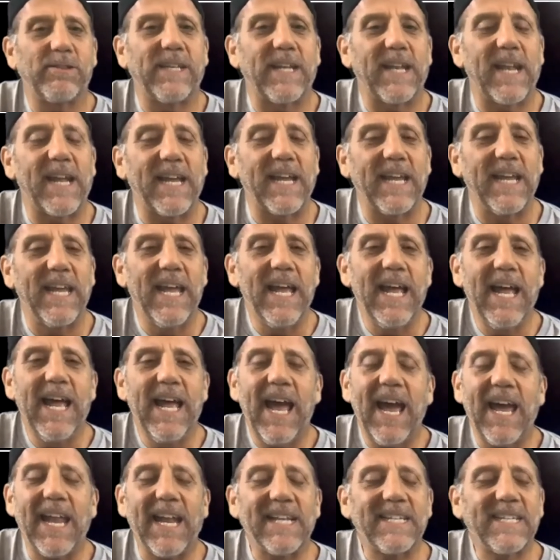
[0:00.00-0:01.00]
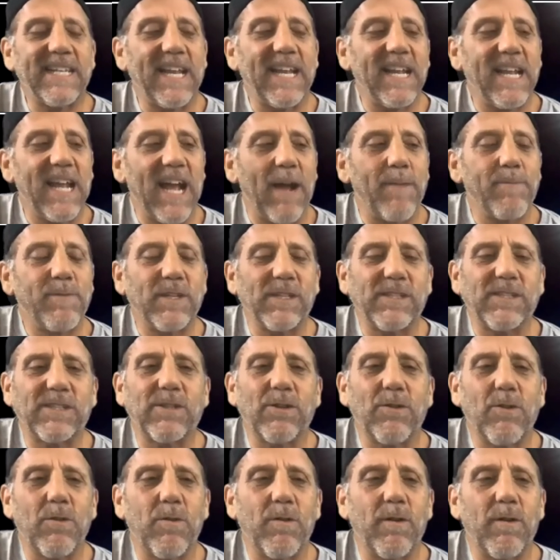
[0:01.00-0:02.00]
And I said, "Hey, I'm just
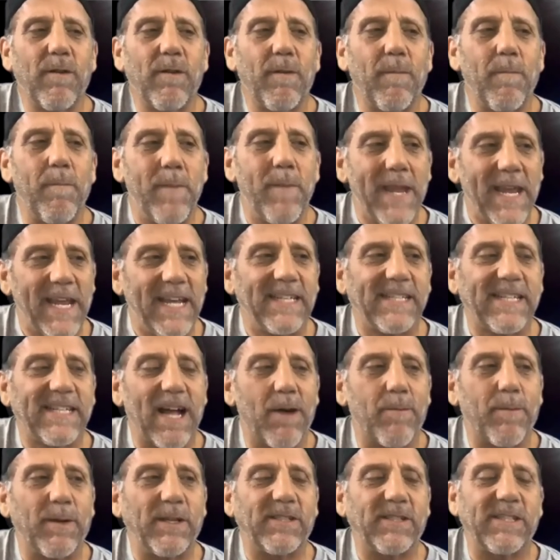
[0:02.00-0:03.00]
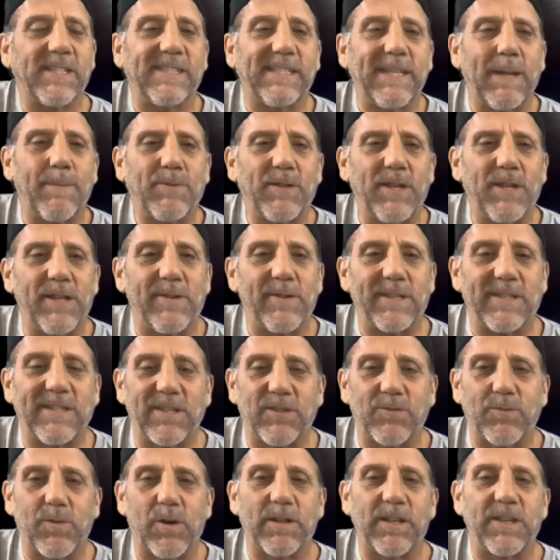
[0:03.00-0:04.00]
so amazed how much deception there is in
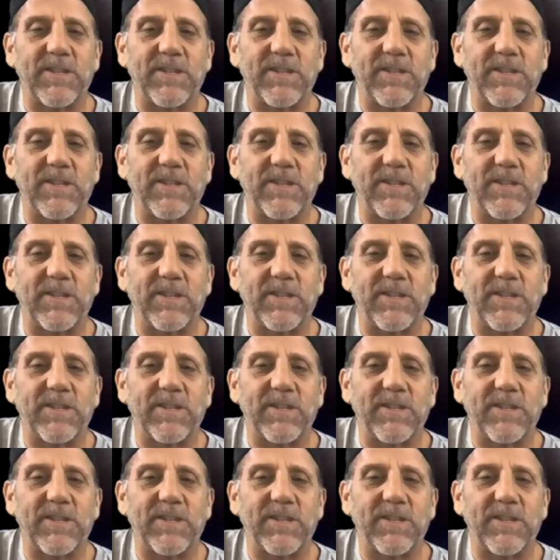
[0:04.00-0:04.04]
this world."